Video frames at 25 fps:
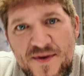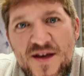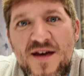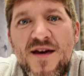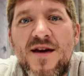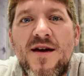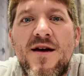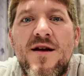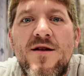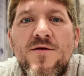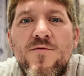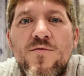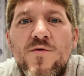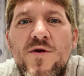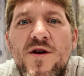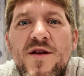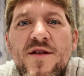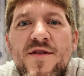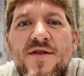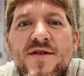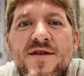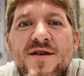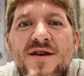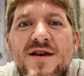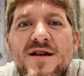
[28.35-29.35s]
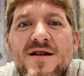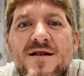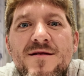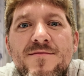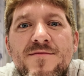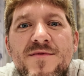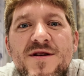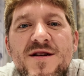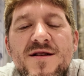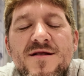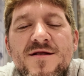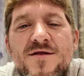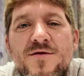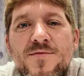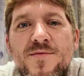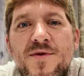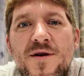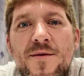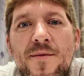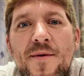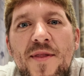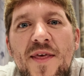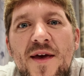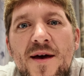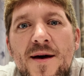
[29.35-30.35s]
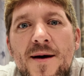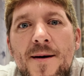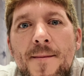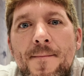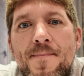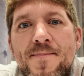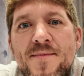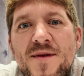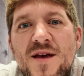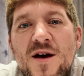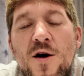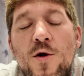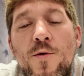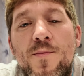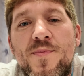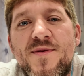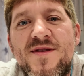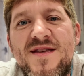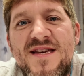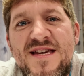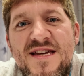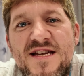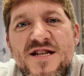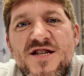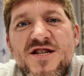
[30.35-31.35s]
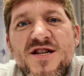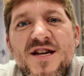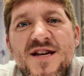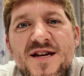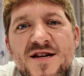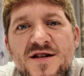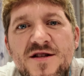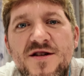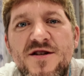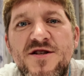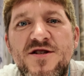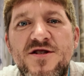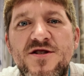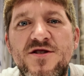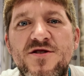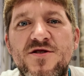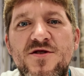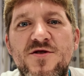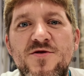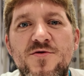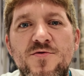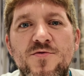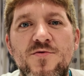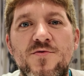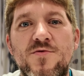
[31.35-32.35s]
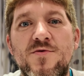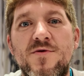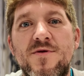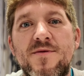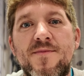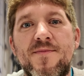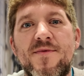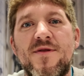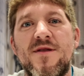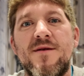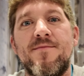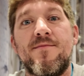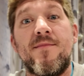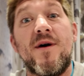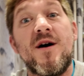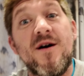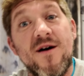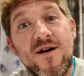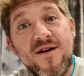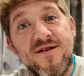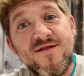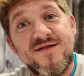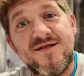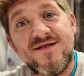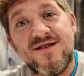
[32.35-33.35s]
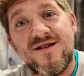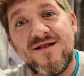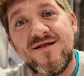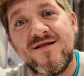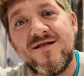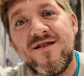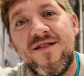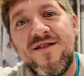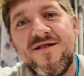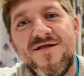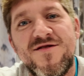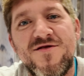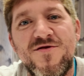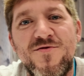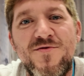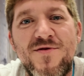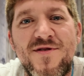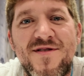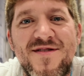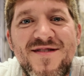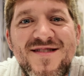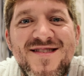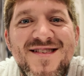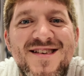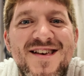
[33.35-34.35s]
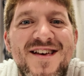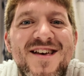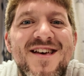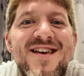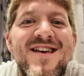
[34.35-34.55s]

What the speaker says: and with getting me to be able to help teach English to the monks and to the students.